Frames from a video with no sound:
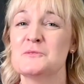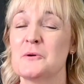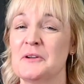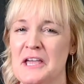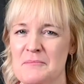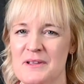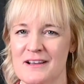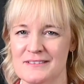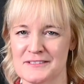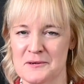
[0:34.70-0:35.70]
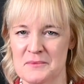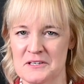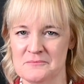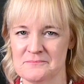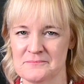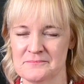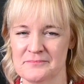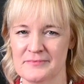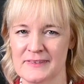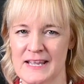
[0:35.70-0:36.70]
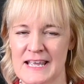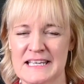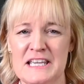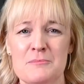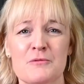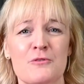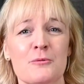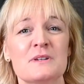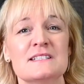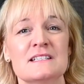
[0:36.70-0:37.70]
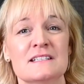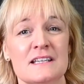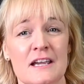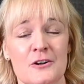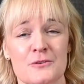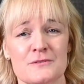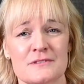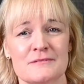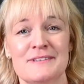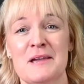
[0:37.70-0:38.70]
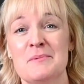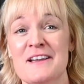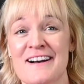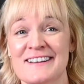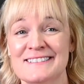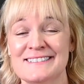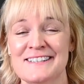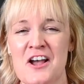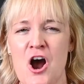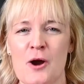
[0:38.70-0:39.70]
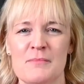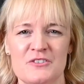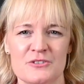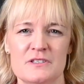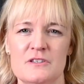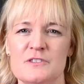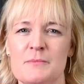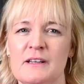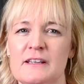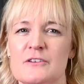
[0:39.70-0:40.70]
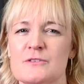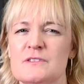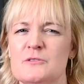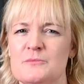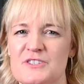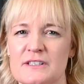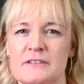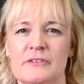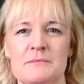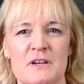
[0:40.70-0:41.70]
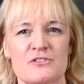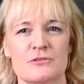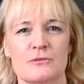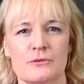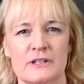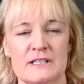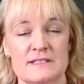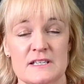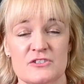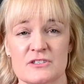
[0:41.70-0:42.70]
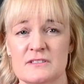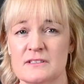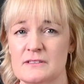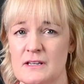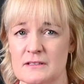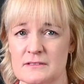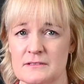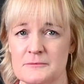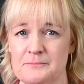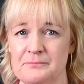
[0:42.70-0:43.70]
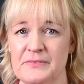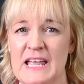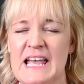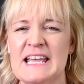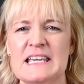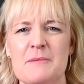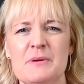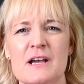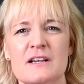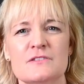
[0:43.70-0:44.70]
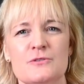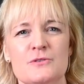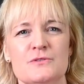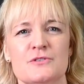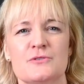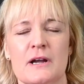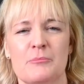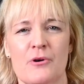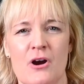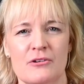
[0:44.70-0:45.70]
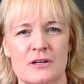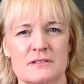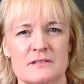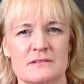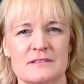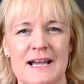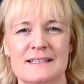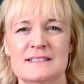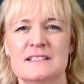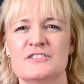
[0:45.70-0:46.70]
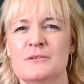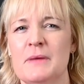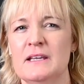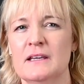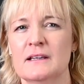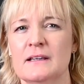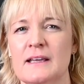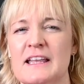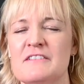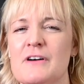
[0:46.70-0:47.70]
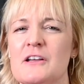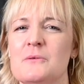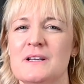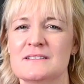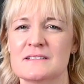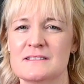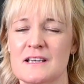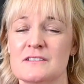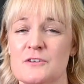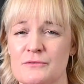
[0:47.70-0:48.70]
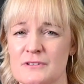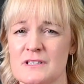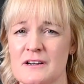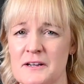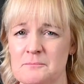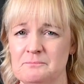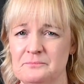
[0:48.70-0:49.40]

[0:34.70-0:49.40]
is where KPIs come in. Key performance indicators, KPIs, are metrics used by leaders to objectively measure an organization's success. KPIs are used to track progress, guide decision-making, and evaluate success over time.